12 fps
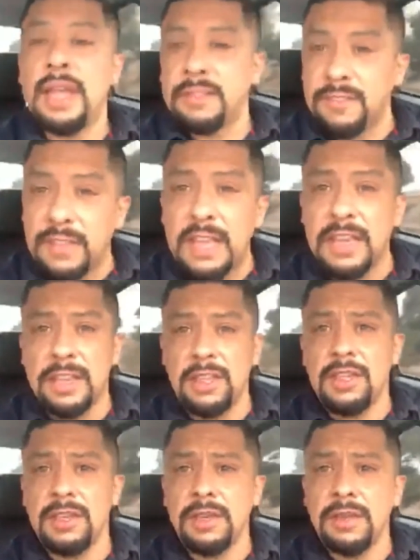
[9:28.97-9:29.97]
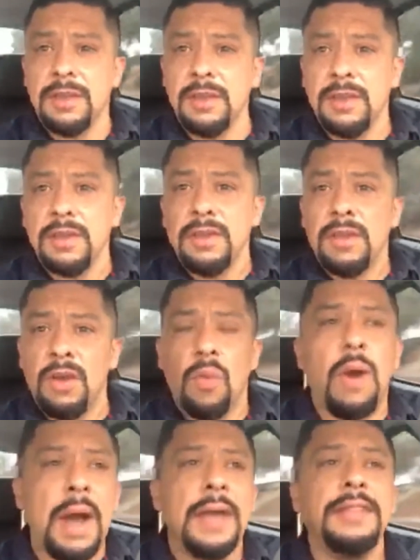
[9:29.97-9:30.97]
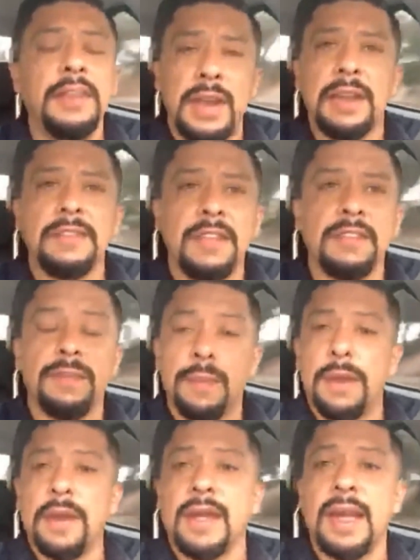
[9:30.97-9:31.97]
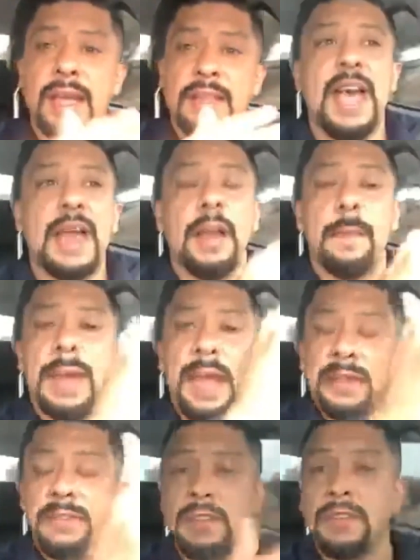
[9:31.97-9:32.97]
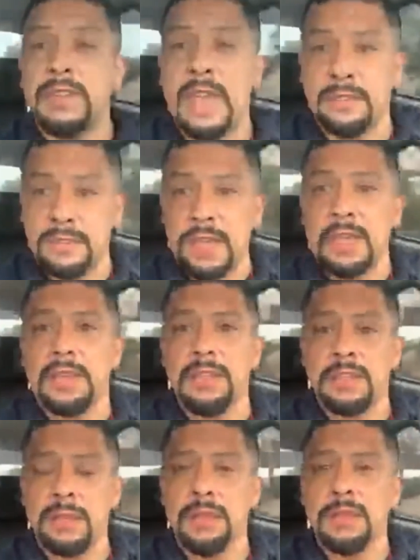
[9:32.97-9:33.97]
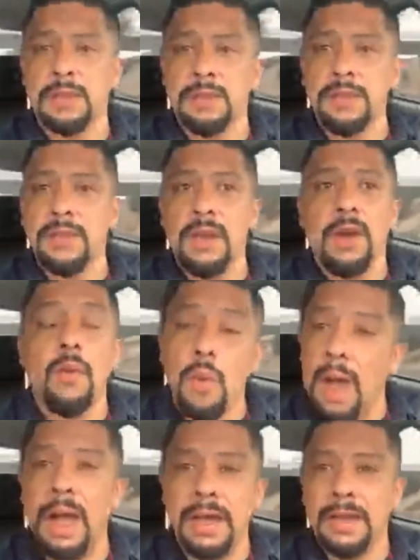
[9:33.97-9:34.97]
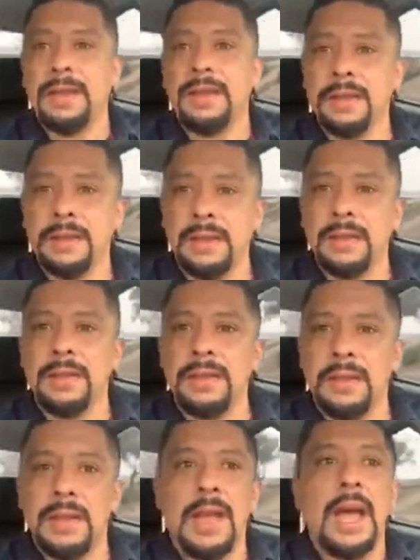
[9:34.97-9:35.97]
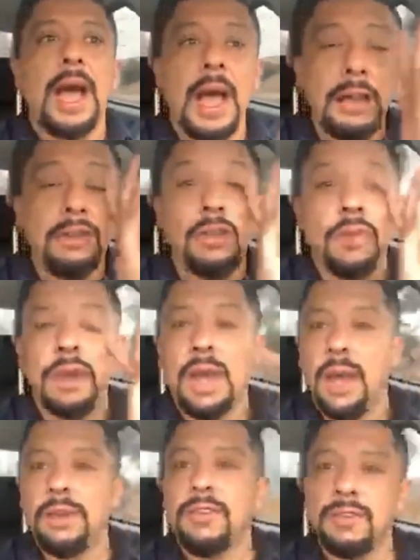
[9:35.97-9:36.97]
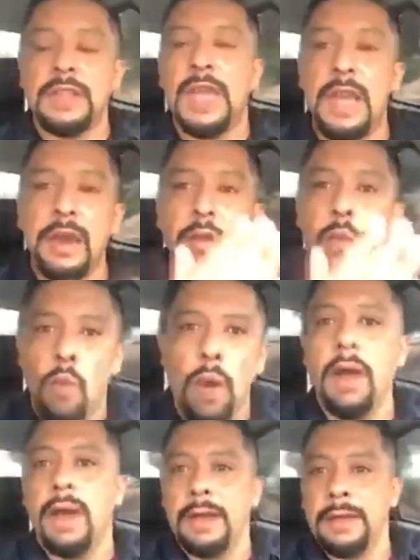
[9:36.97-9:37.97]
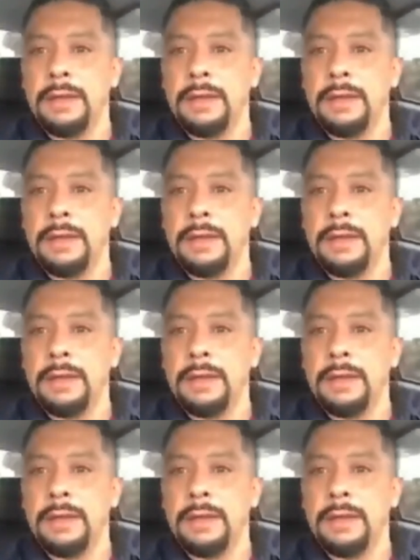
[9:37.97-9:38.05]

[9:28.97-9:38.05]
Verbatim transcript: stage? Why the United States of America has not advanced into that stage? Why? I don't understand why.